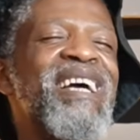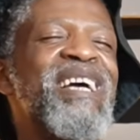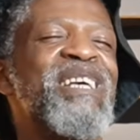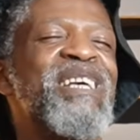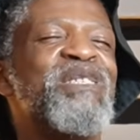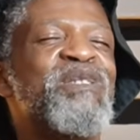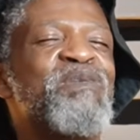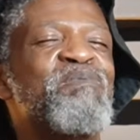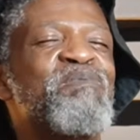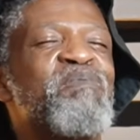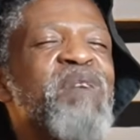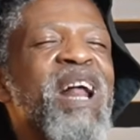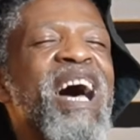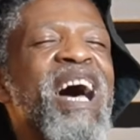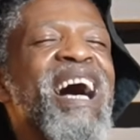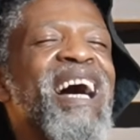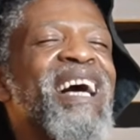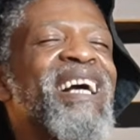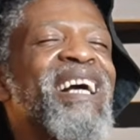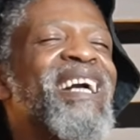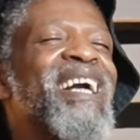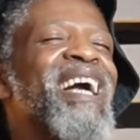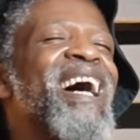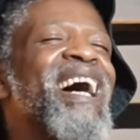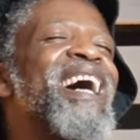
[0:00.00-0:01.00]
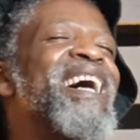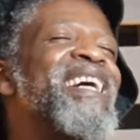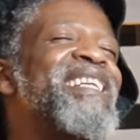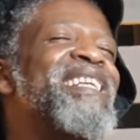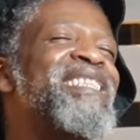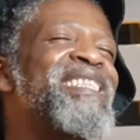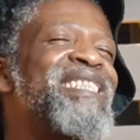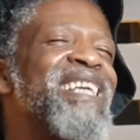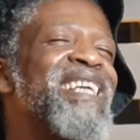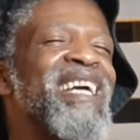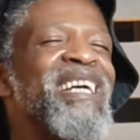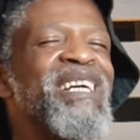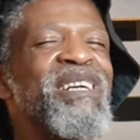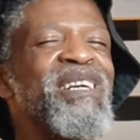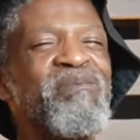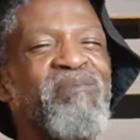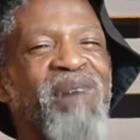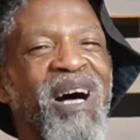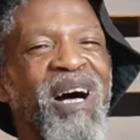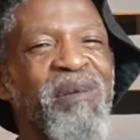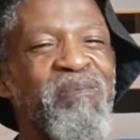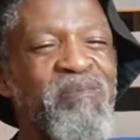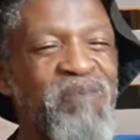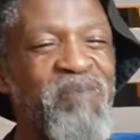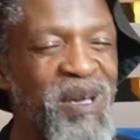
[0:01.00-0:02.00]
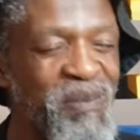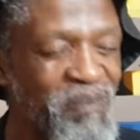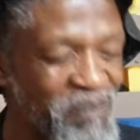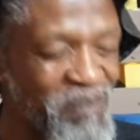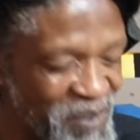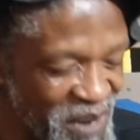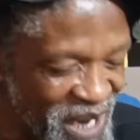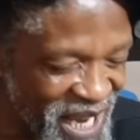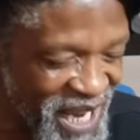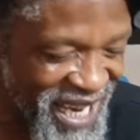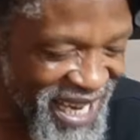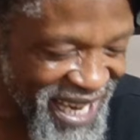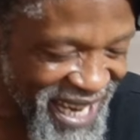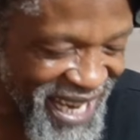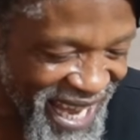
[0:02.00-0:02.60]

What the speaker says: sprakating my people and